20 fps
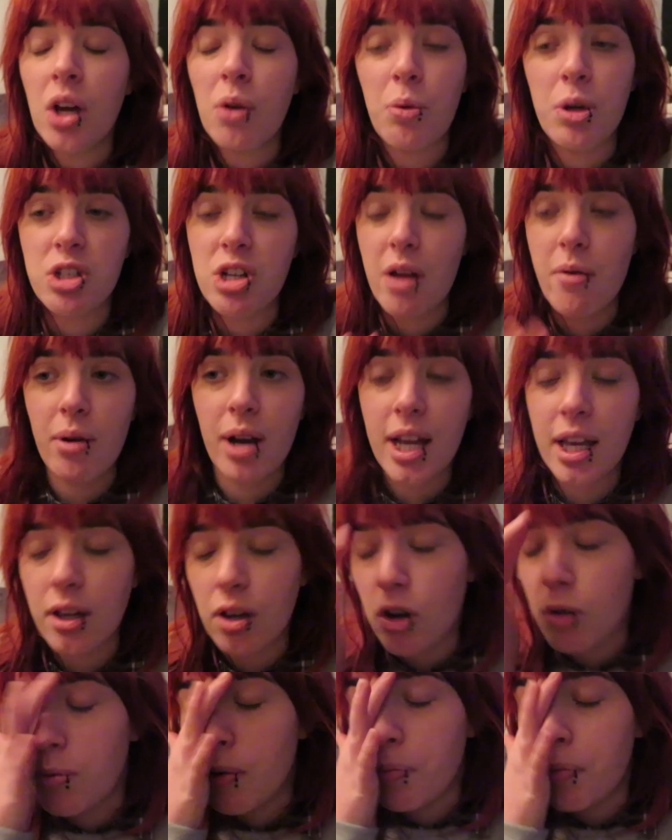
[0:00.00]
which I will link
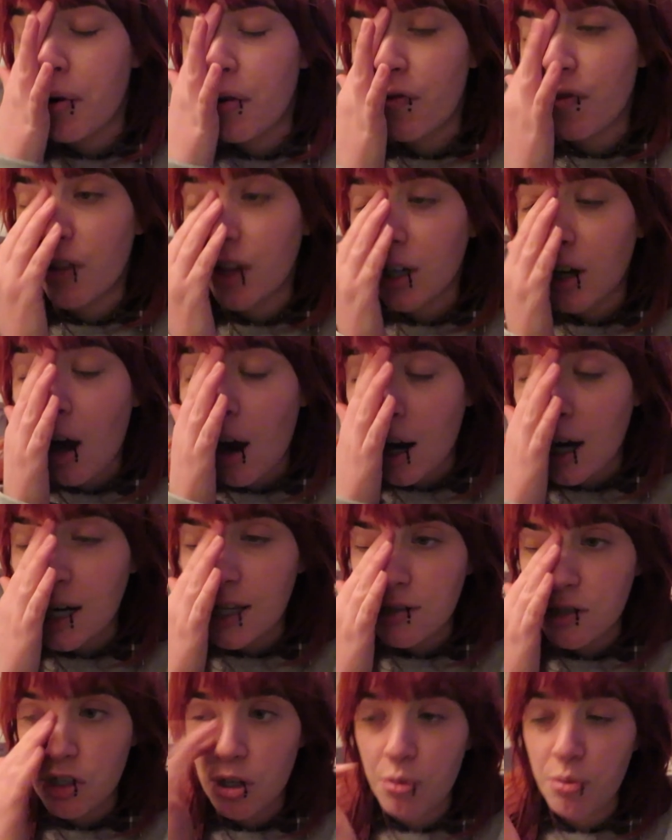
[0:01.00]
up above in the
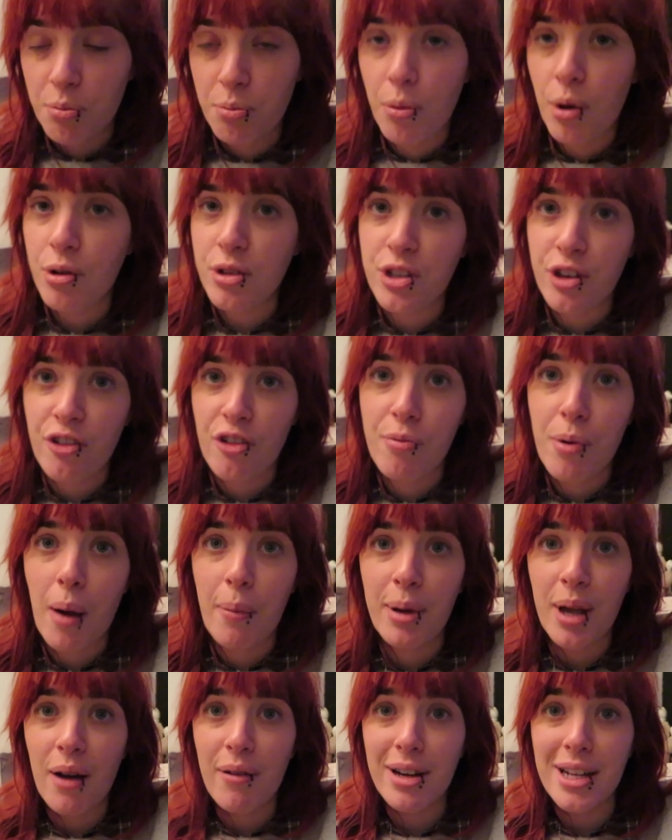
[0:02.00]
cards. Most of you have
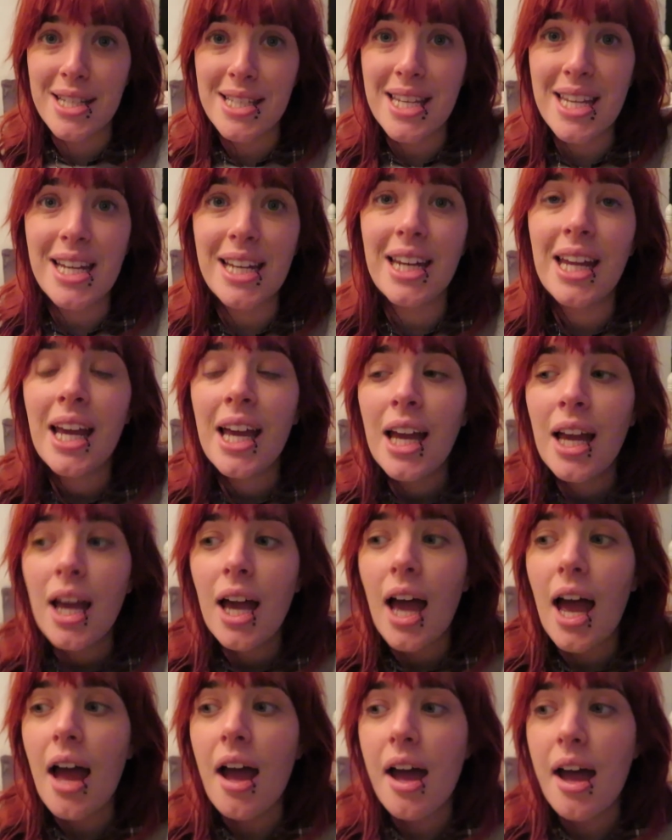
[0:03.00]
probably already seen.
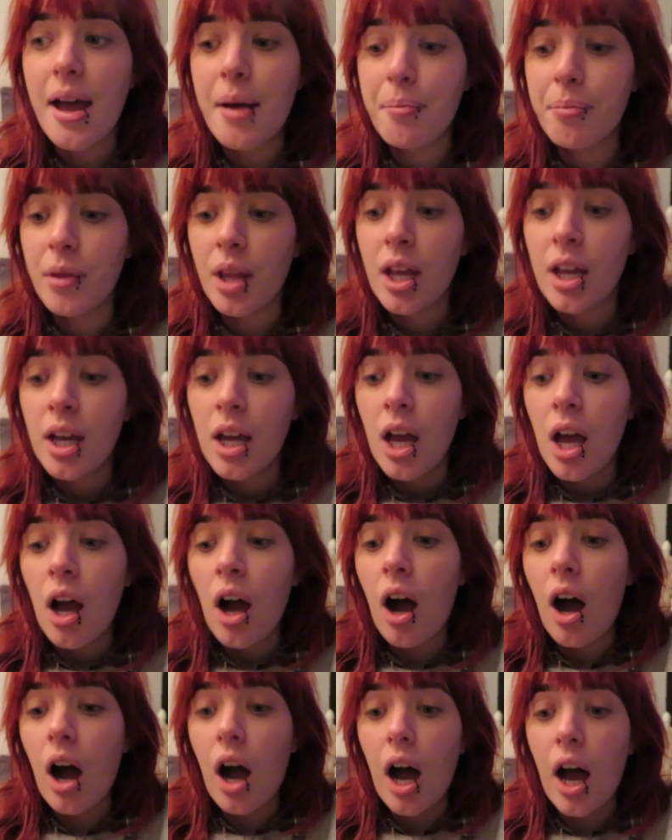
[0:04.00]

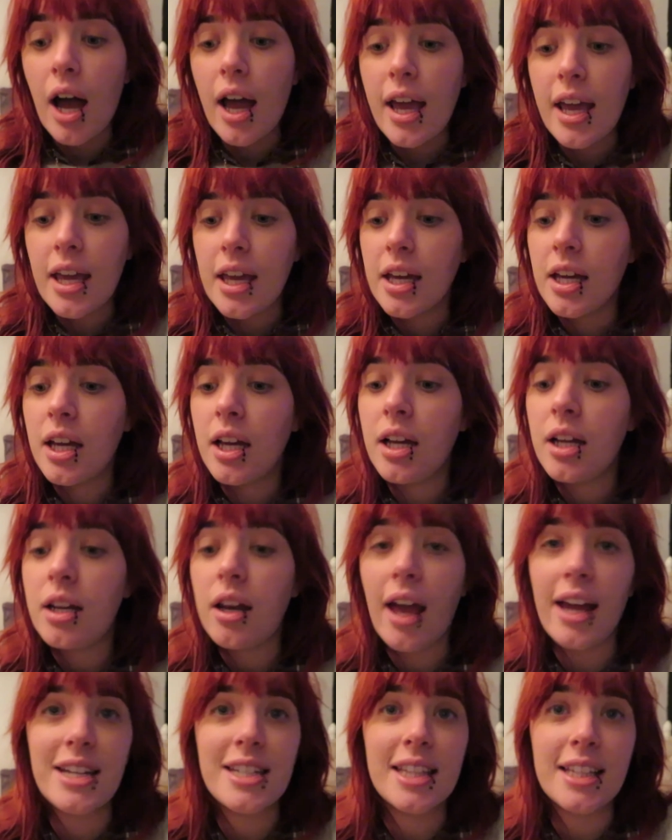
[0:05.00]
I
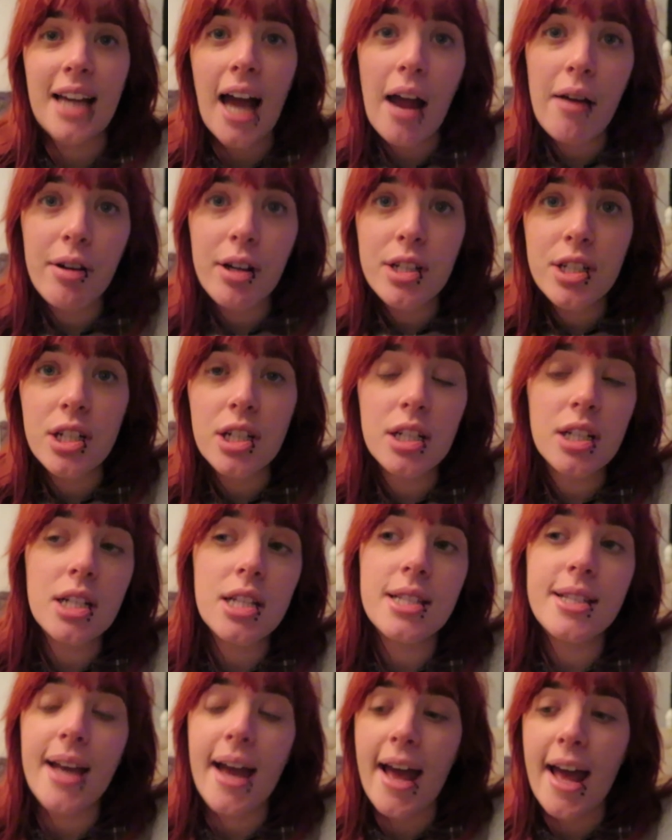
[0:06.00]
liked the
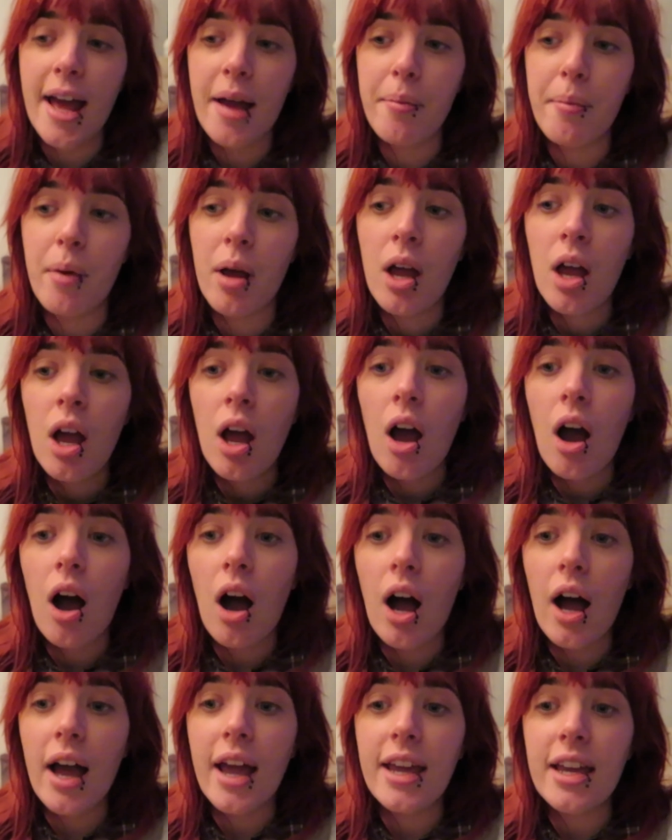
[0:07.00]
characters.
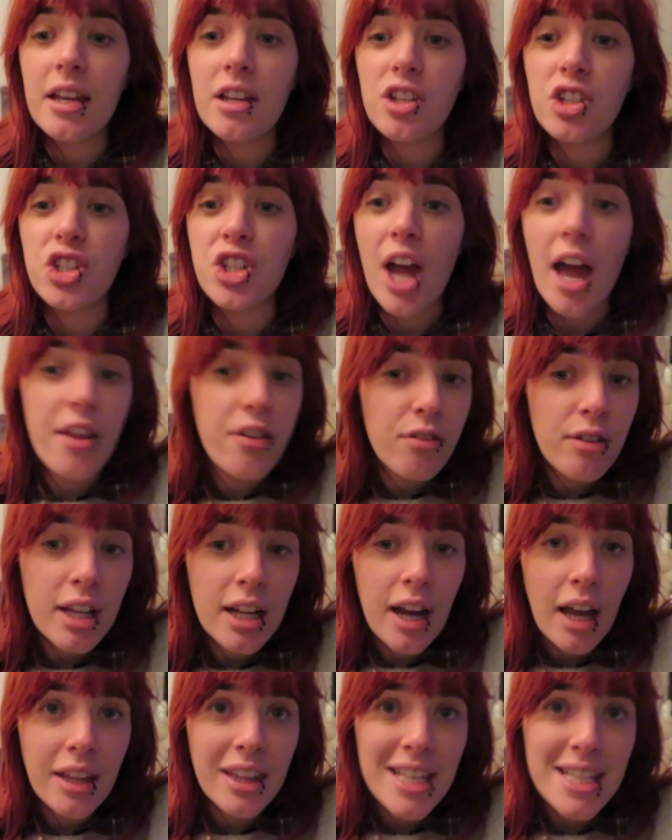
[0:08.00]
I generally
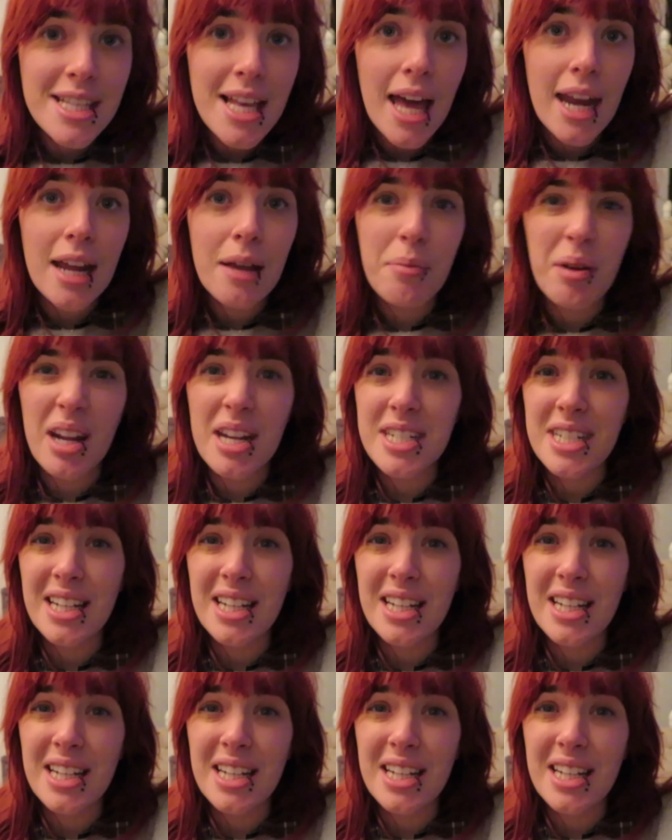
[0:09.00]
liked the setting, but I